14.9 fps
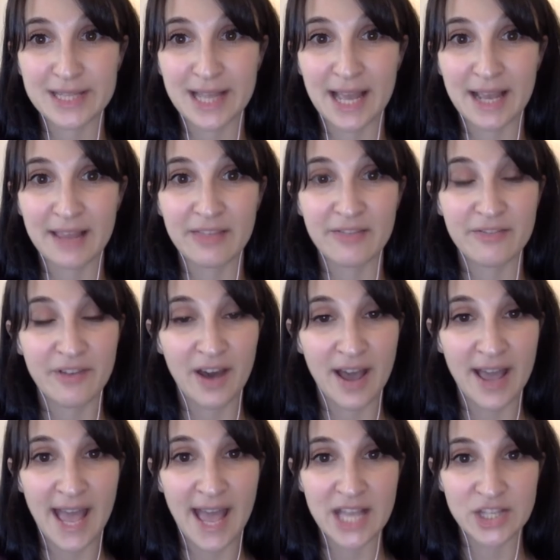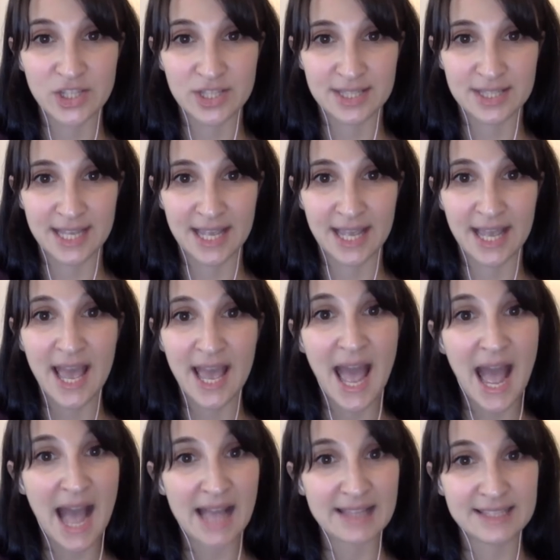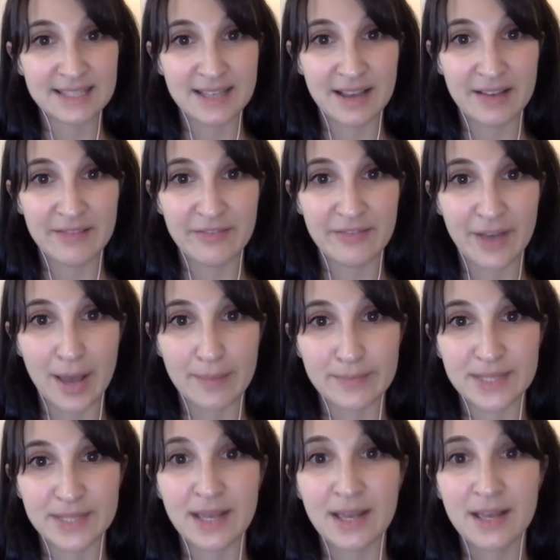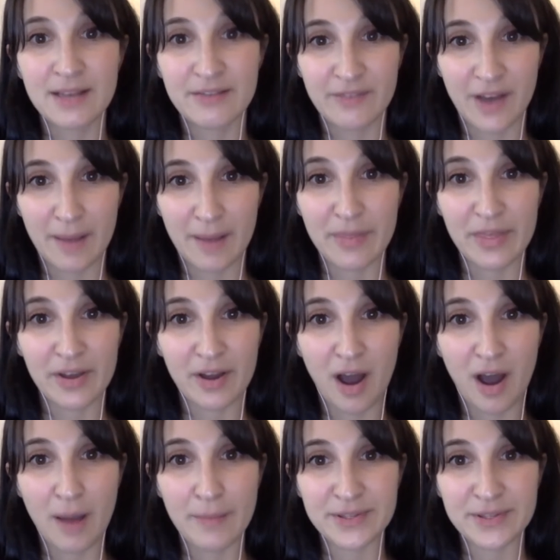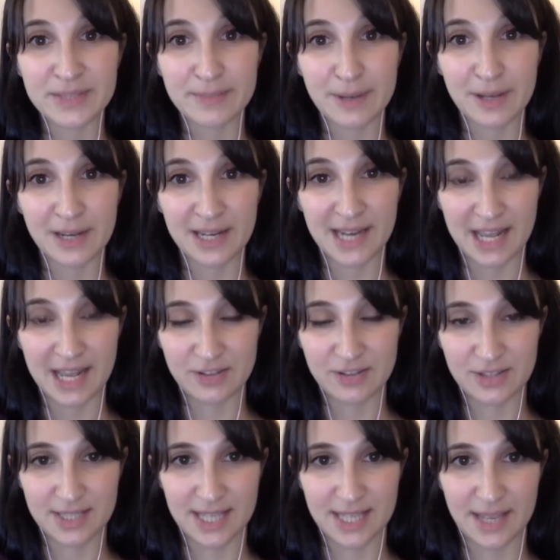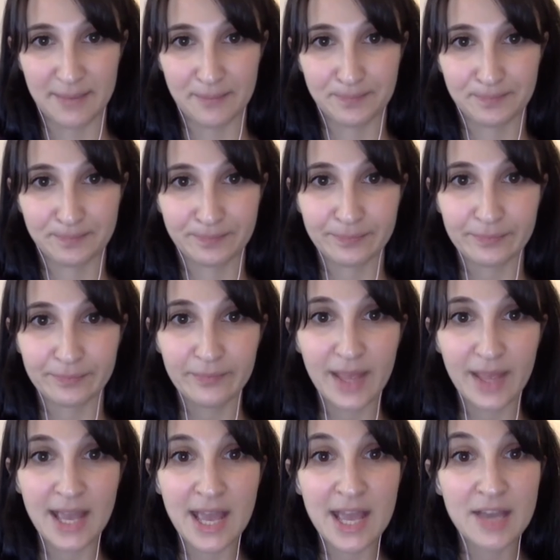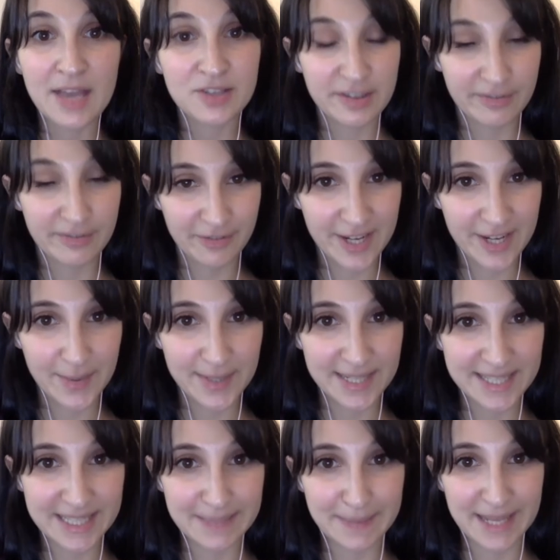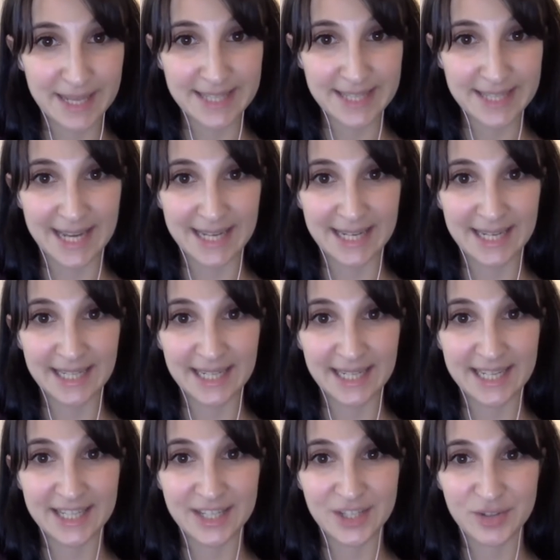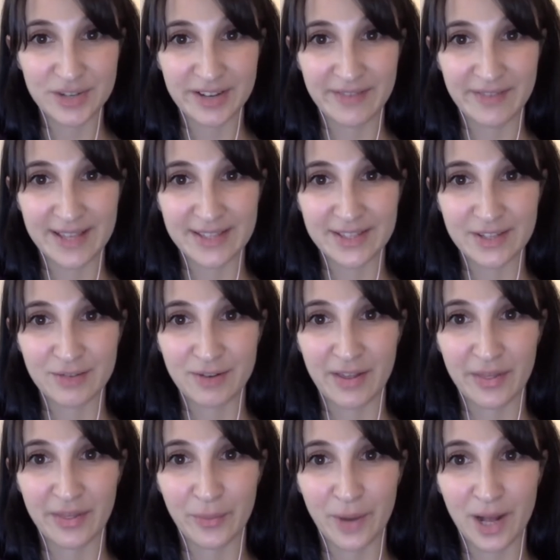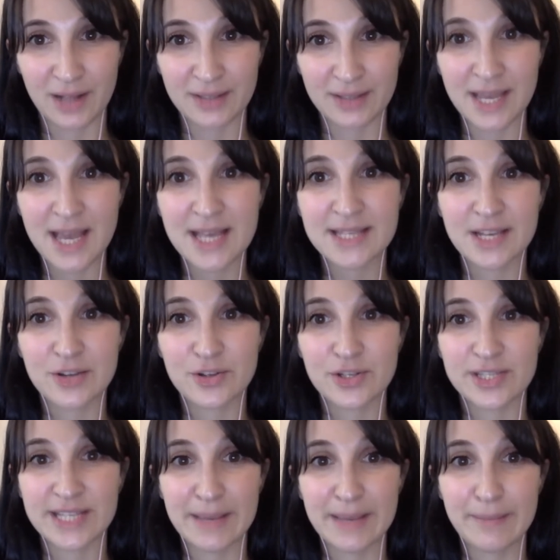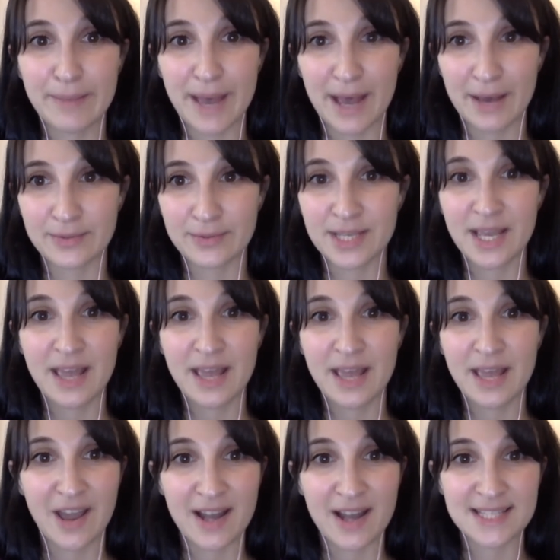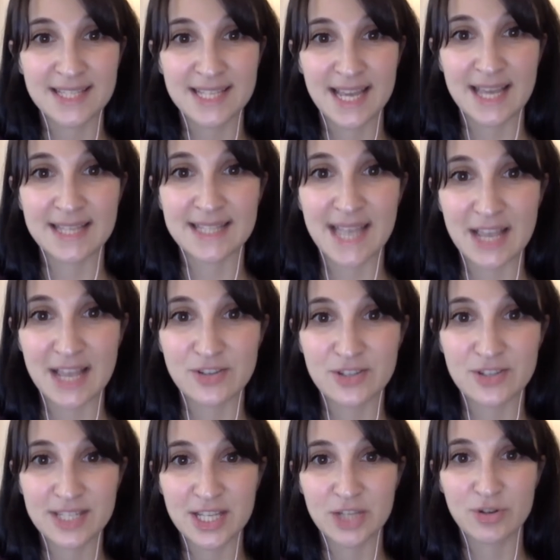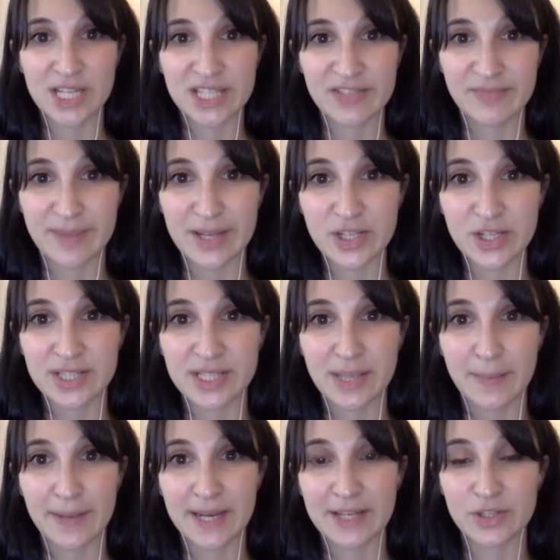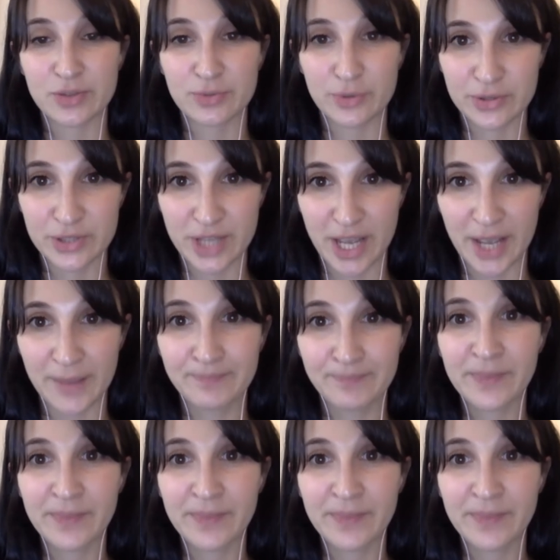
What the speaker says: like the Via Agency and design firm the Carbon Smolin Agency. She frequently speaks at leading industry events around the world, such as Inbound, the ICA's Agency Transformation Summit in Toronto,